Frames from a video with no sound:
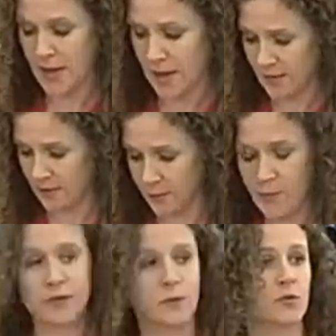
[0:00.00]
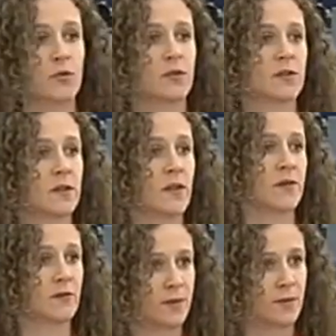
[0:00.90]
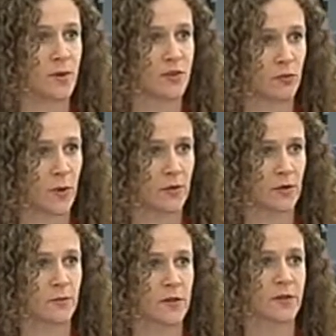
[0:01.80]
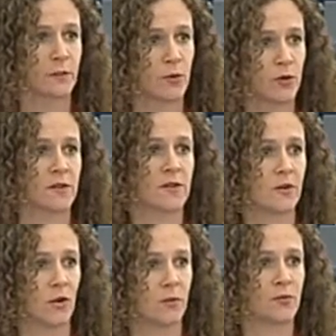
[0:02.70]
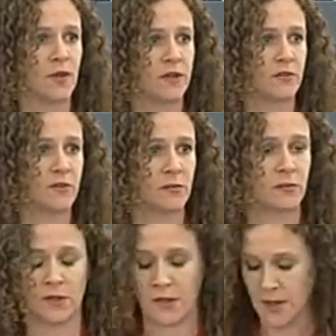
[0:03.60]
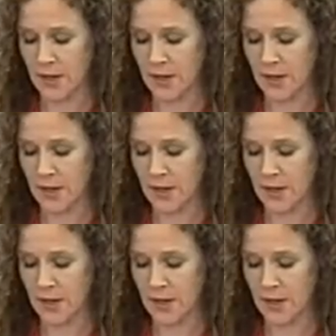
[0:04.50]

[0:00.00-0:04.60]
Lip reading: And Mr. Bouzoutil, I very much welcome the support and the cooperation of the